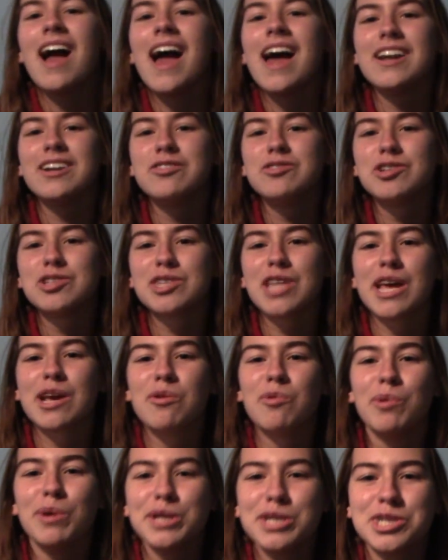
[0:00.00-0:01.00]
and you just like
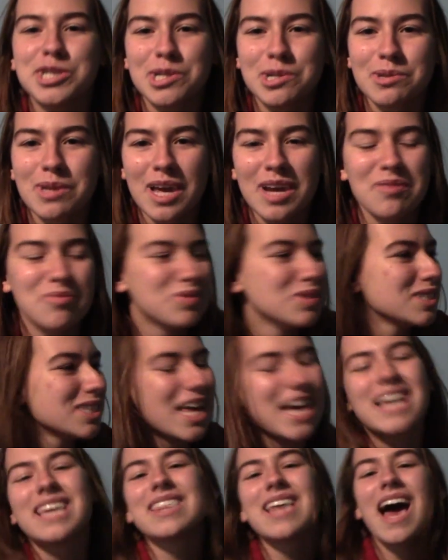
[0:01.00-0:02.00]
wish your life was
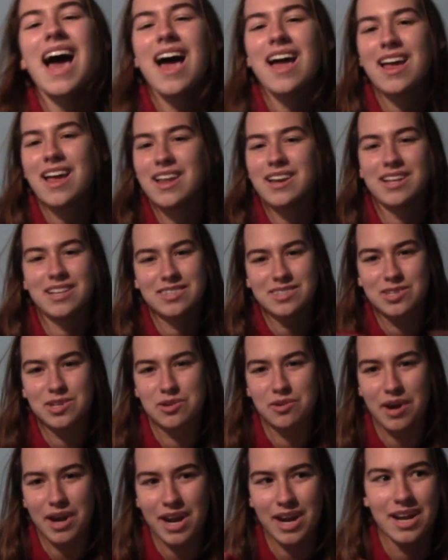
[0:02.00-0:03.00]
like that and it's
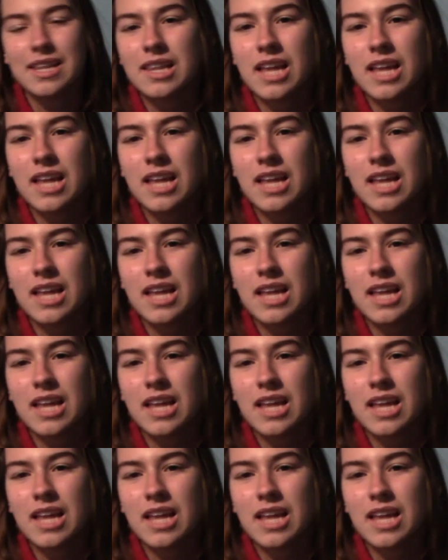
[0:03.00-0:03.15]
great.